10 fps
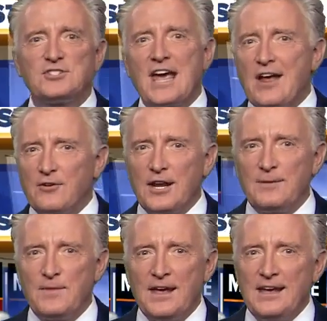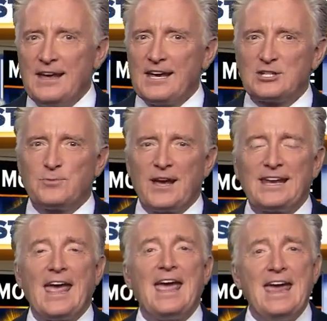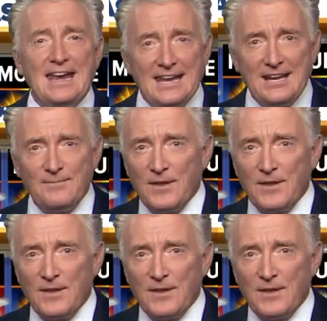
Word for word: Saturday, expect 80.